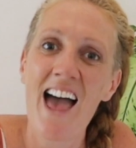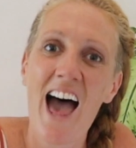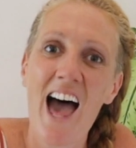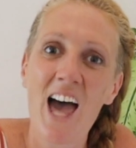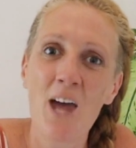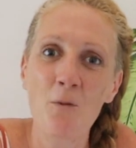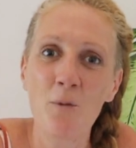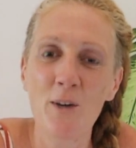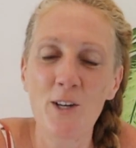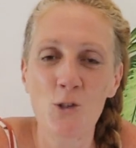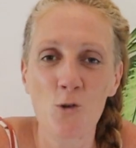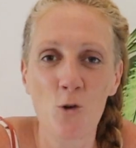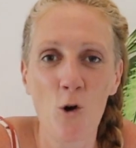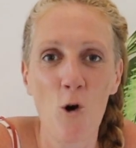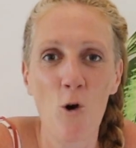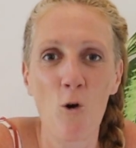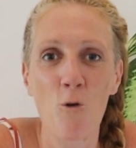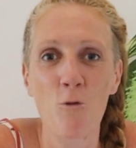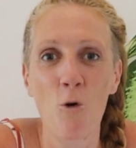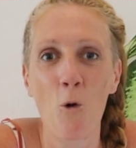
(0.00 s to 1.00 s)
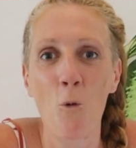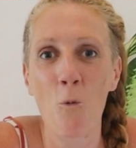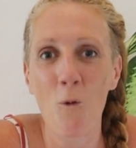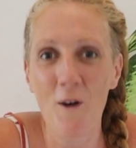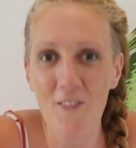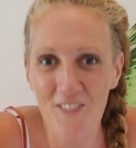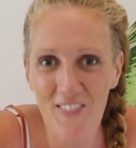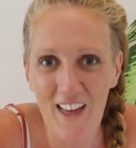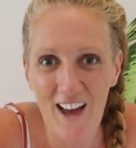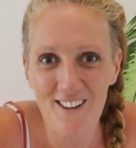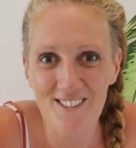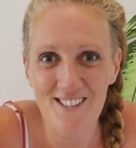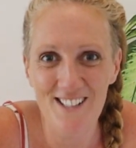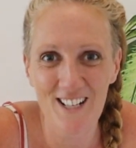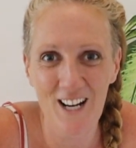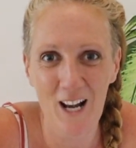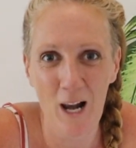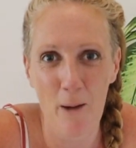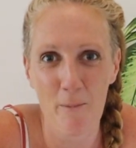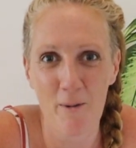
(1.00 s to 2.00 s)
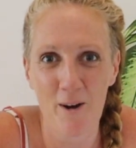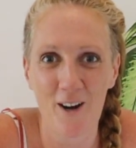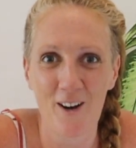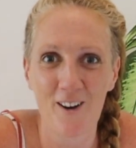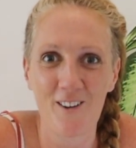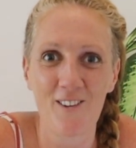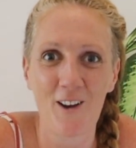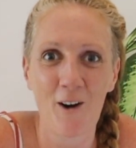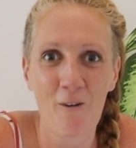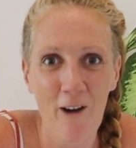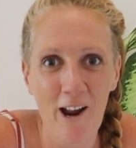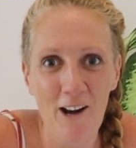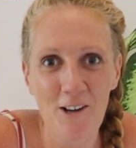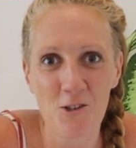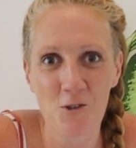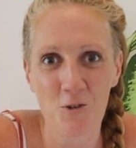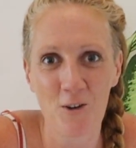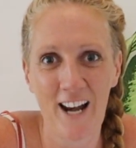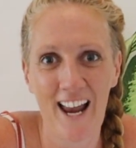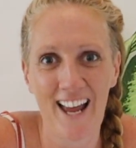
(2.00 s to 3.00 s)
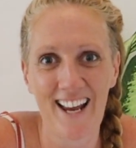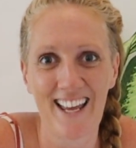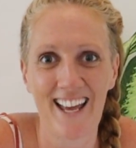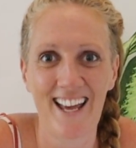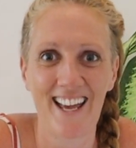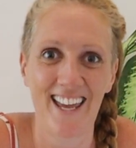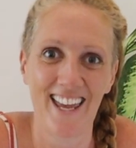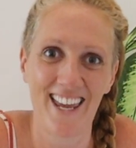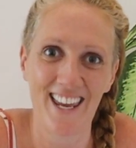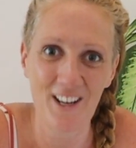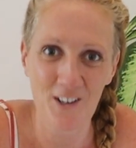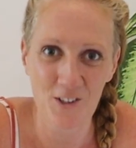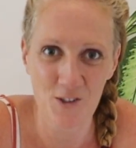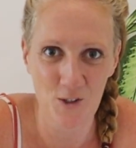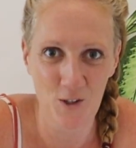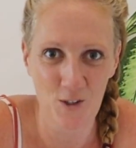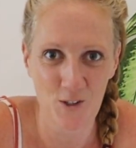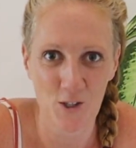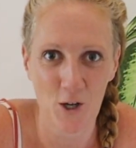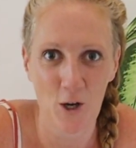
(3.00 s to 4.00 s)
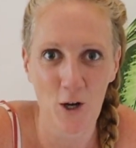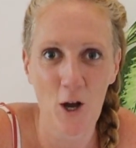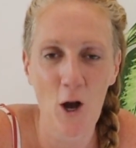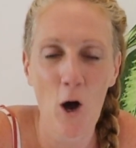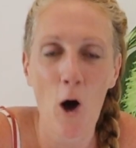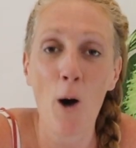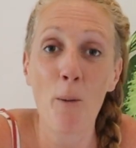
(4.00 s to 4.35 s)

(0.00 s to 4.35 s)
and we drove 1,000 kilometers around Sri Lanka in a tuk-tuk,